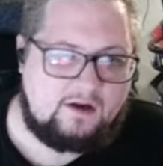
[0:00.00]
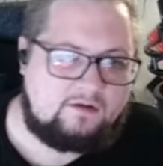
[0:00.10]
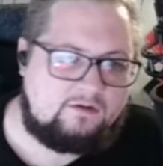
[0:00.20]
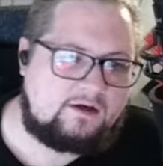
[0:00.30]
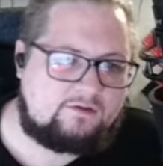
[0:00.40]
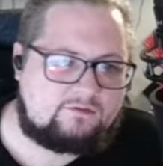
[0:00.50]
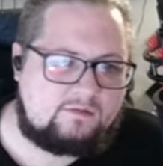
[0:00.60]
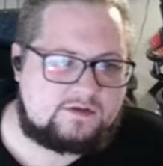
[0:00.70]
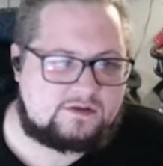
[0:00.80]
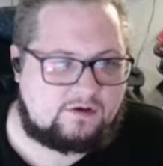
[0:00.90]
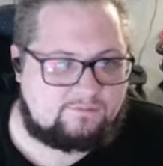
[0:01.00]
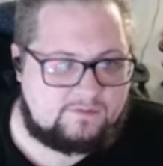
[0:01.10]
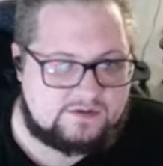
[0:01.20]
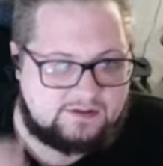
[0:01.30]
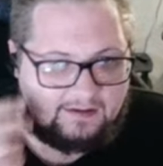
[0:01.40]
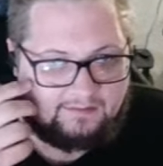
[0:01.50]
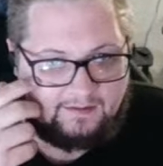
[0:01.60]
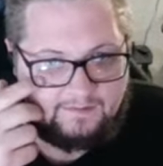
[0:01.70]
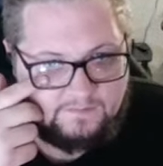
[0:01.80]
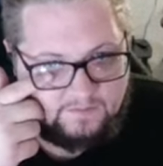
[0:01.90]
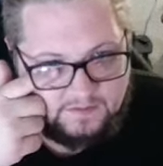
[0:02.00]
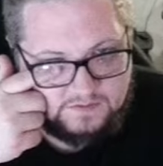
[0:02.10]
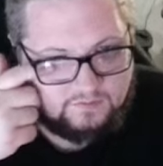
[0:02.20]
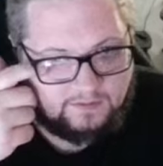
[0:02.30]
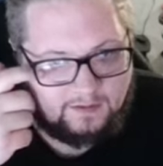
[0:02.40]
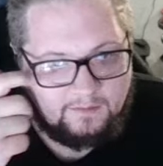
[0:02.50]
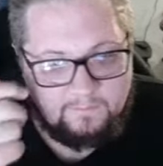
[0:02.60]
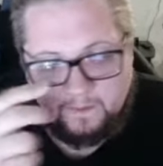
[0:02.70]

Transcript: Looking to throw a Surf, most likely, into this Venusaur here.